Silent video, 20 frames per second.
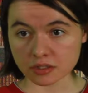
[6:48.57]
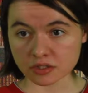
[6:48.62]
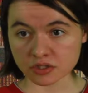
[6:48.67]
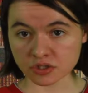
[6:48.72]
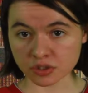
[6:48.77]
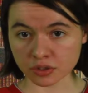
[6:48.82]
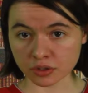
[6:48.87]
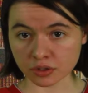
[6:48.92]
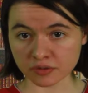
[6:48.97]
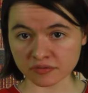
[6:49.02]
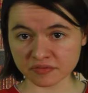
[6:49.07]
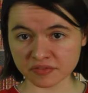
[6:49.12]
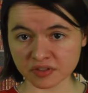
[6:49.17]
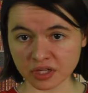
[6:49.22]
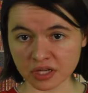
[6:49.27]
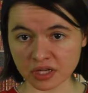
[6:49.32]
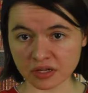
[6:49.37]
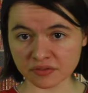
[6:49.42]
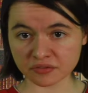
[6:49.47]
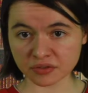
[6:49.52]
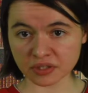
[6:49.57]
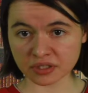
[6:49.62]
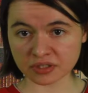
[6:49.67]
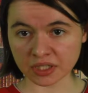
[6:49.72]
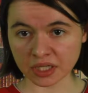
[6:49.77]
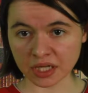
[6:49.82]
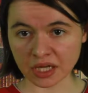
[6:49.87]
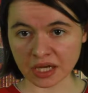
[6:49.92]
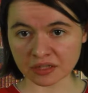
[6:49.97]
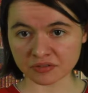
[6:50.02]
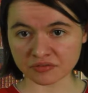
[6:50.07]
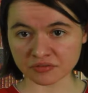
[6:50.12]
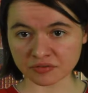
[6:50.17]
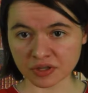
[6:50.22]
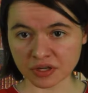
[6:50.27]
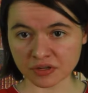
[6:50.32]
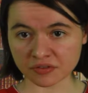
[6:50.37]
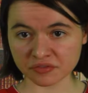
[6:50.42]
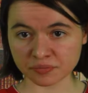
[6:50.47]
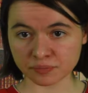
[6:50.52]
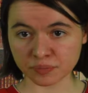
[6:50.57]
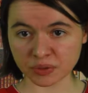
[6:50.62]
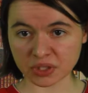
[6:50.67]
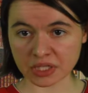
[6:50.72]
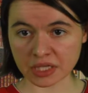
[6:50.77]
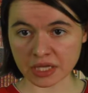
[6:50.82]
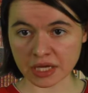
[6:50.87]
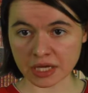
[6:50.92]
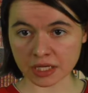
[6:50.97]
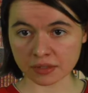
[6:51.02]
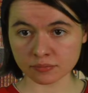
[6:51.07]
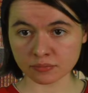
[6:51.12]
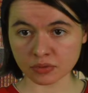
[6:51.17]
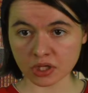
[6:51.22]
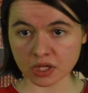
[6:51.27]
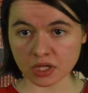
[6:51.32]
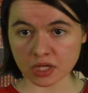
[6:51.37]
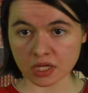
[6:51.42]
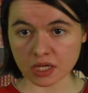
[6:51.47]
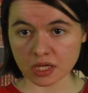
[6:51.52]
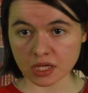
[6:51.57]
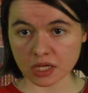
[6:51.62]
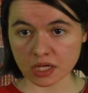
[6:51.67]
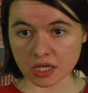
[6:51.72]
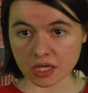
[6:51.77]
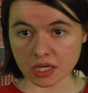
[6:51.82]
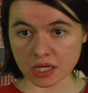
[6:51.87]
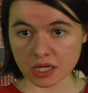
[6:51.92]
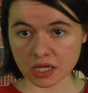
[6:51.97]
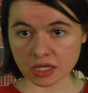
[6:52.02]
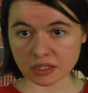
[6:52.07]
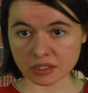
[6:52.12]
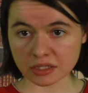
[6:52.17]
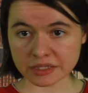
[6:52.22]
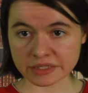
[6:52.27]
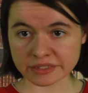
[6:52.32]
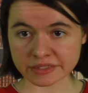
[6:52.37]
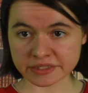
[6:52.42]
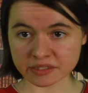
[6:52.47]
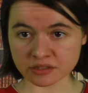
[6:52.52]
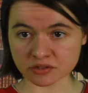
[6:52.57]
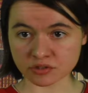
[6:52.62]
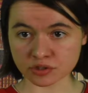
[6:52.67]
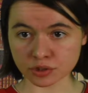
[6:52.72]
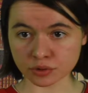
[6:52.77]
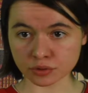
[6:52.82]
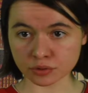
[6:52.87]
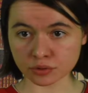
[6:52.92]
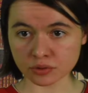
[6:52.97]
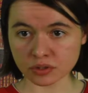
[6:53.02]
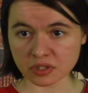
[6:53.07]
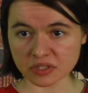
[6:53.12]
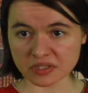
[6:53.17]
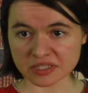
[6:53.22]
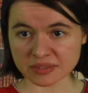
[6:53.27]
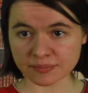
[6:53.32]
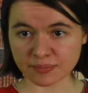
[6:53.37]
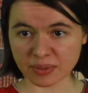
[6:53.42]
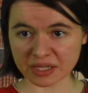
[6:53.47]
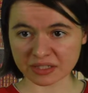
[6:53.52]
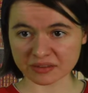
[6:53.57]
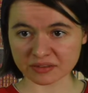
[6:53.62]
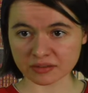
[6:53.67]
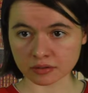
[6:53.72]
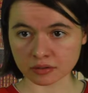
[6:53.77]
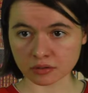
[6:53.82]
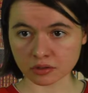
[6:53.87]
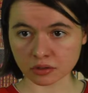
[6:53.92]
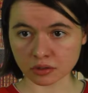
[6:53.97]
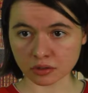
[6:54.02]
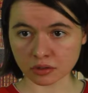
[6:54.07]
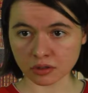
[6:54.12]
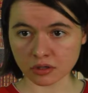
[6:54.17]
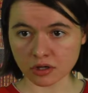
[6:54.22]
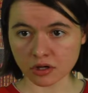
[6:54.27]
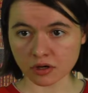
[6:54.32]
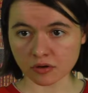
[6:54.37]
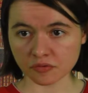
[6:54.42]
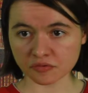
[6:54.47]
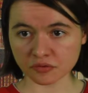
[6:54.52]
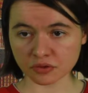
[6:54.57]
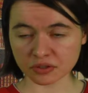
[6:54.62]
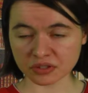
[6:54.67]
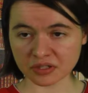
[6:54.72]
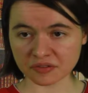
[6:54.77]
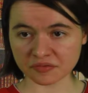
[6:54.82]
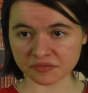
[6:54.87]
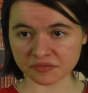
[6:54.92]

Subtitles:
served every day at 5 p.m. and is a true spectacle for the